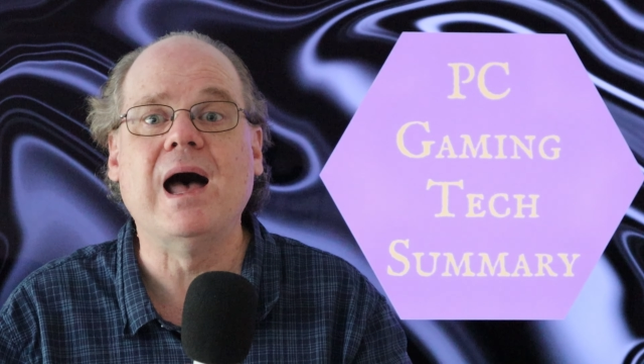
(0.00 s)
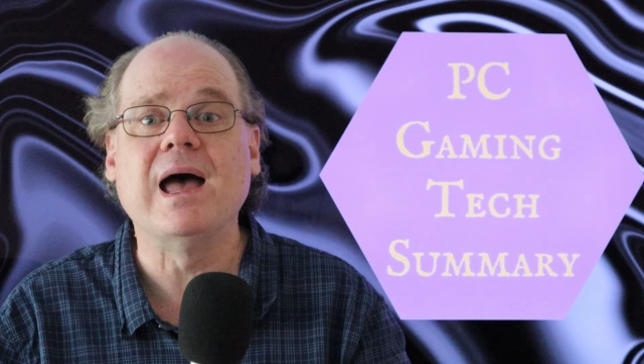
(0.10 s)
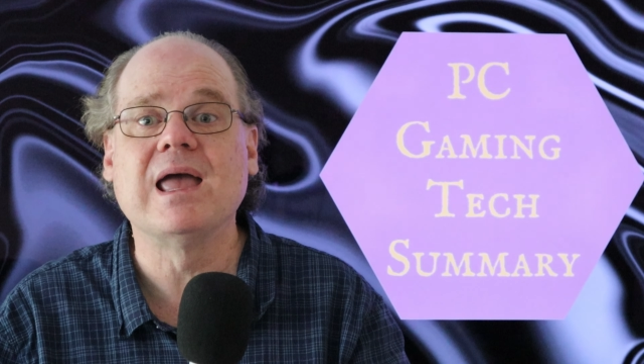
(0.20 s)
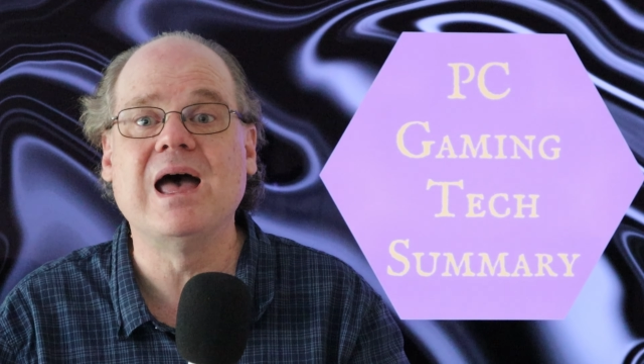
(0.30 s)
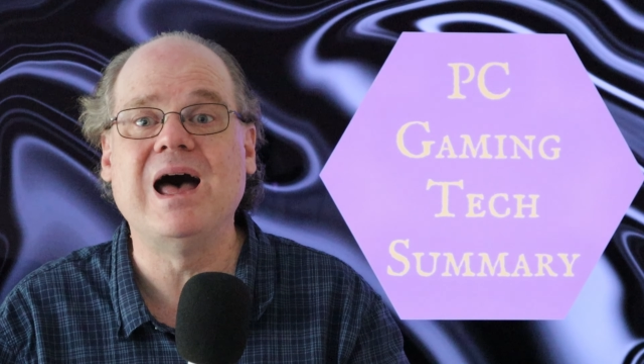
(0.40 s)

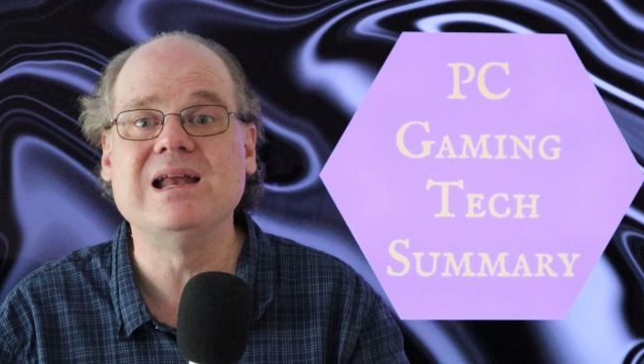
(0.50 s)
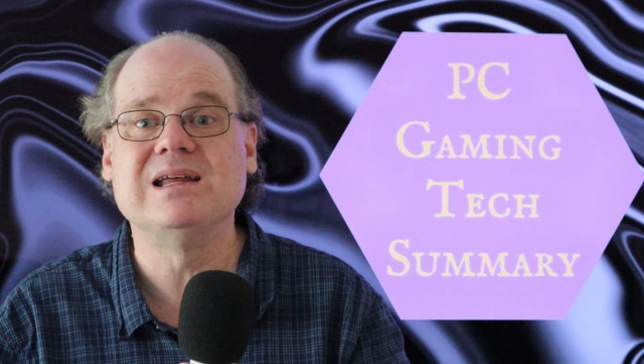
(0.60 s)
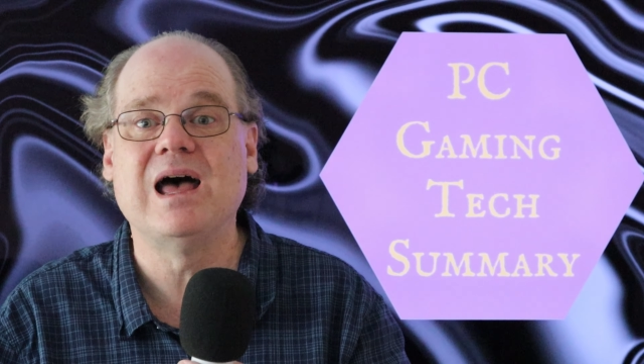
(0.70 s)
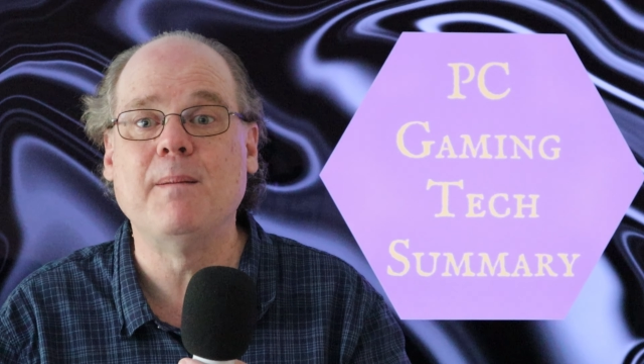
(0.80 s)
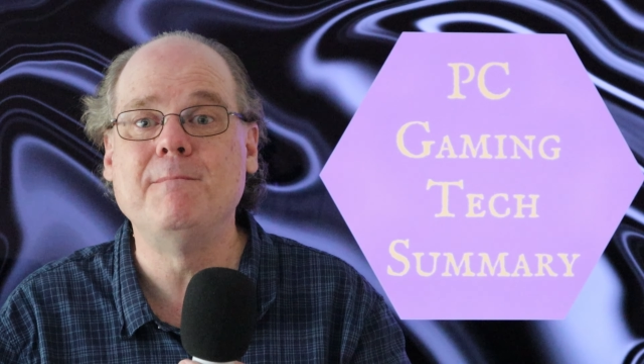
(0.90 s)
I got
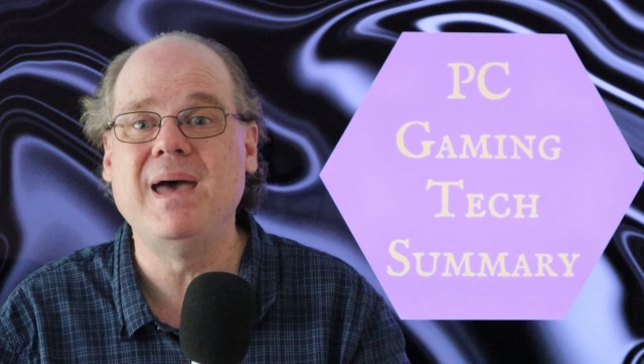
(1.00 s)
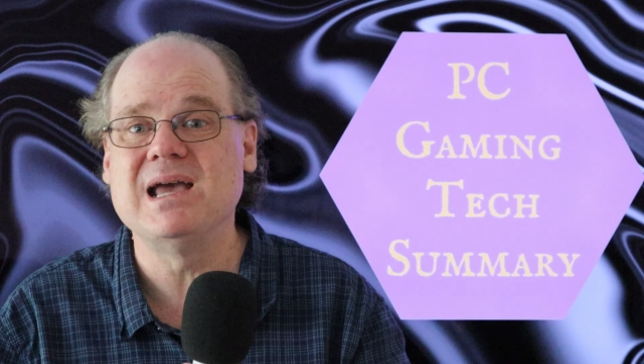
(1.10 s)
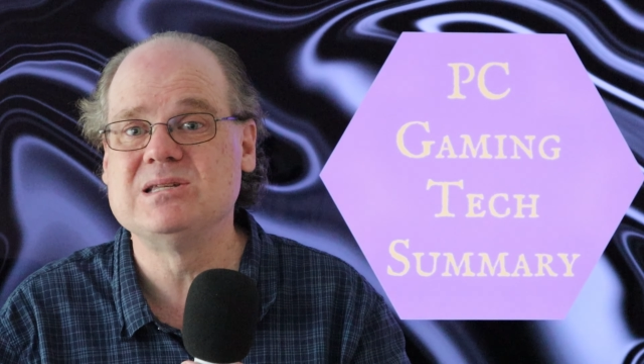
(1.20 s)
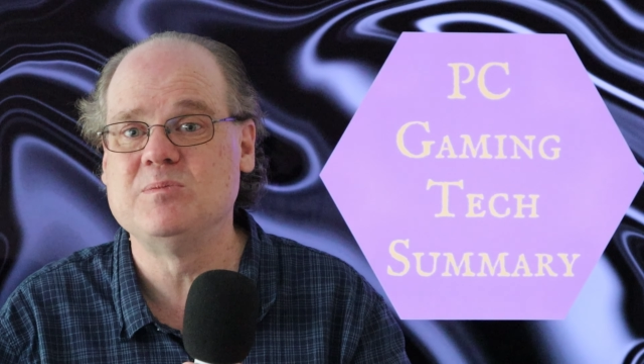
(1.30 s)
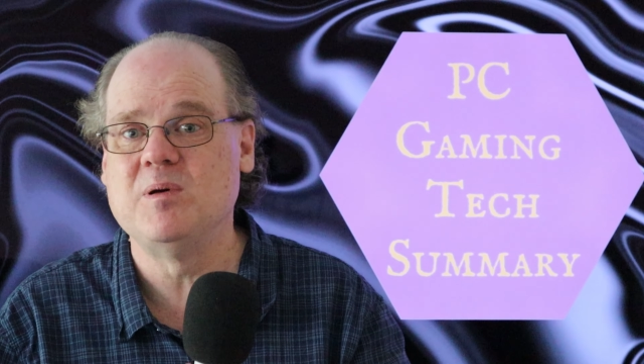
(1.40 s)
a
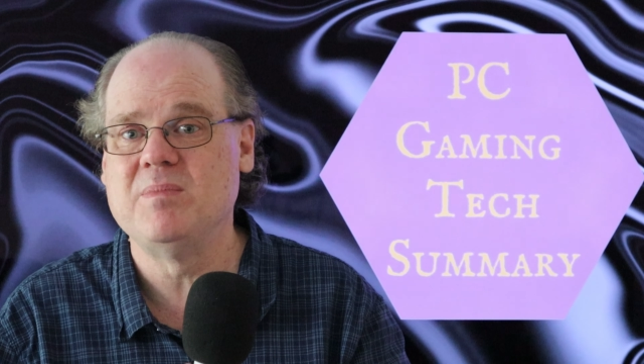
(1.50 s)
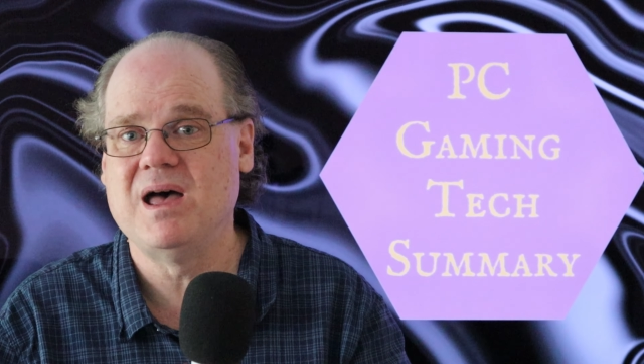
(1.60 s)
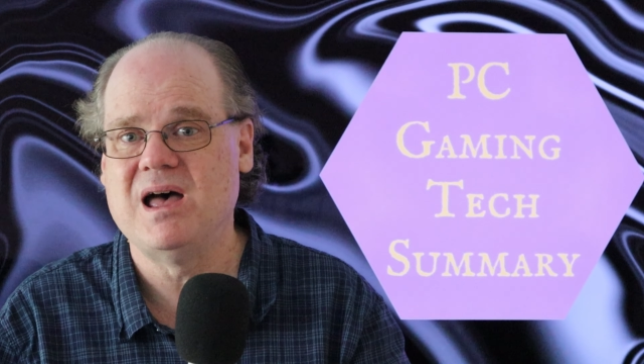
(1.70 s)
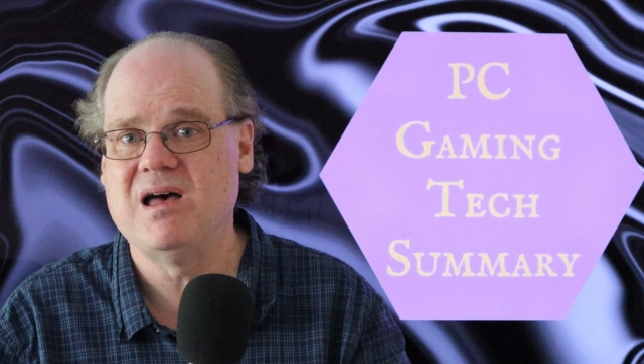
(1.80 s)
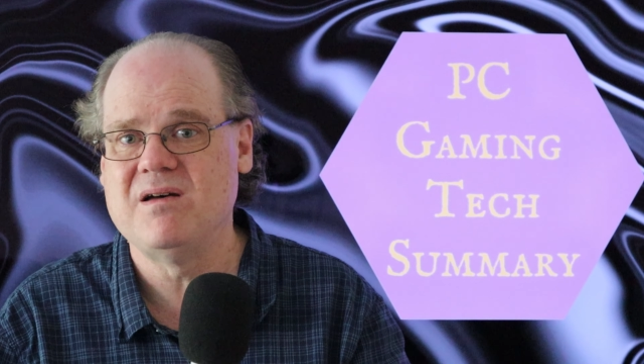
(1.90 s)
maximum
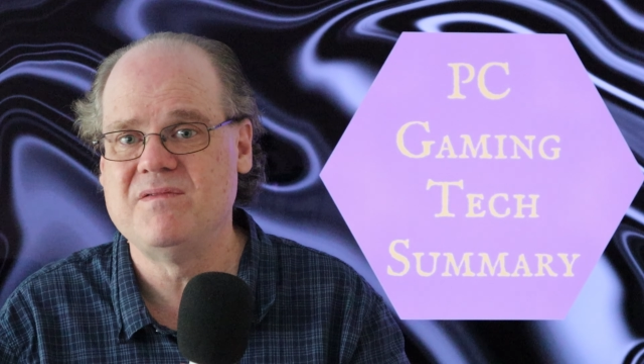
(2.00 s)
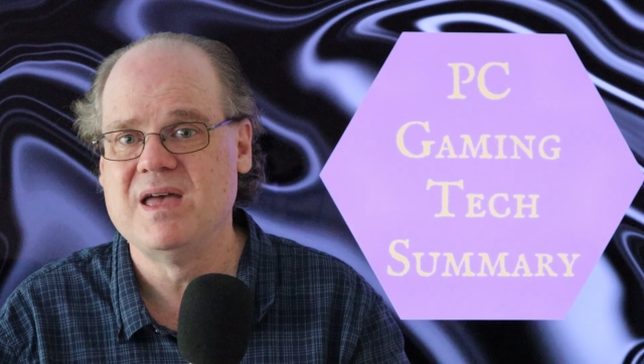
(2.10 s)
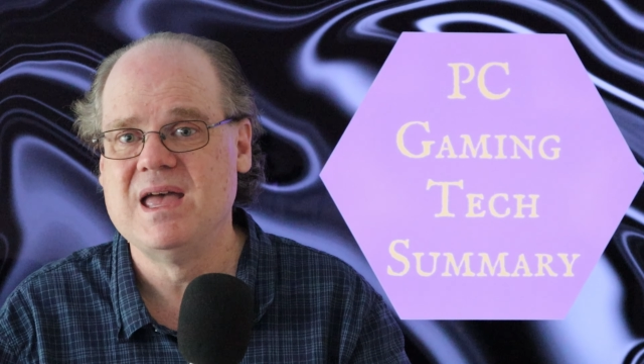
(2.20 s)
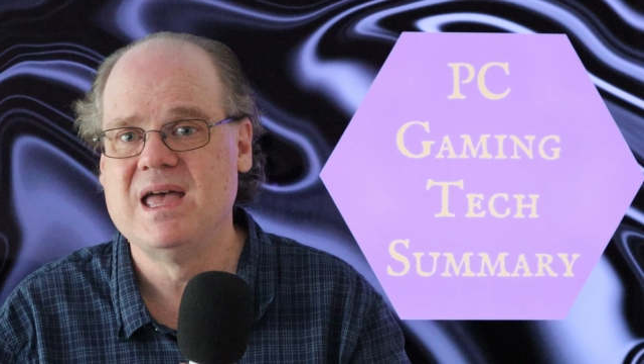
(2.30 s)
of